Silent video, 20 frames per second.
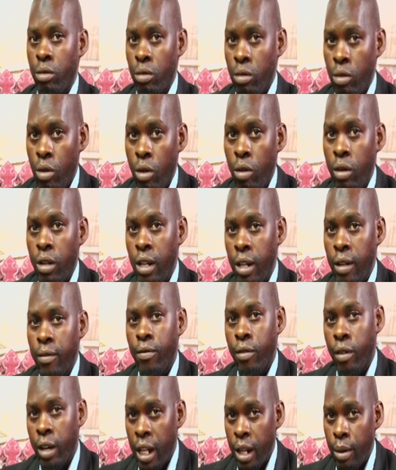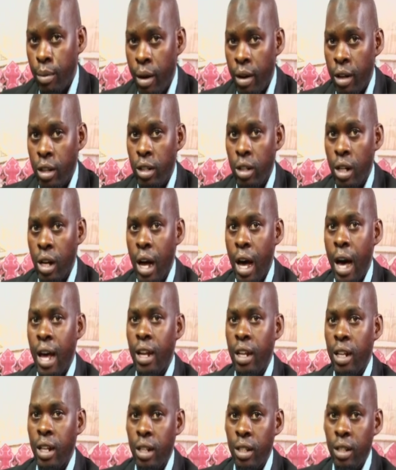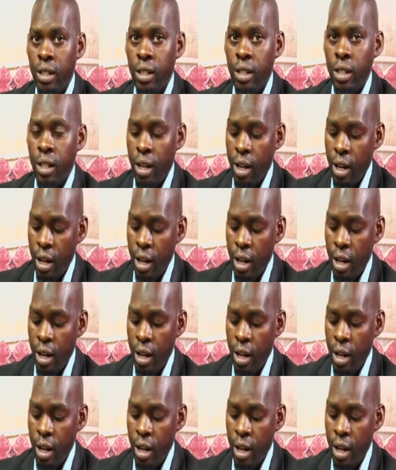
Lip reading: go in for any marriage unless